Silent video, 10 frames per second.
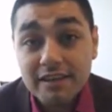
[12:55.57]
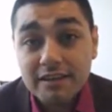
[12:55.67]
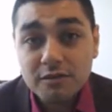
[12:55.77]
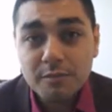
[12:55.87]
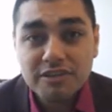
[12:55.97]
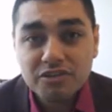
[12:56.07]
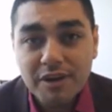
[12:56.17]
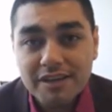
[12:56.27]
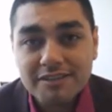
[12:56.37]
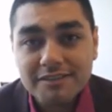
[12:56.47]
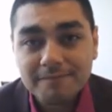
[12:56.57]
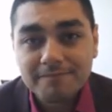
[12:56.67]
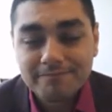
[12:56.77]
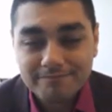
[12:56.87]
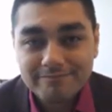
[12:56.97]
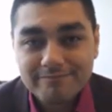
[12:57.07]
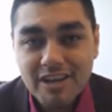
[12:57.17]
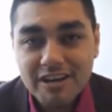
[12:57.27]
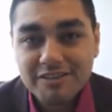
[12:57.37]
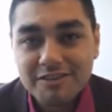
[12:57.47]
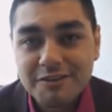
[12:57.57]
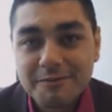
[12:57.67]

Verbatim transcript: to be stressed. Talk to you soon.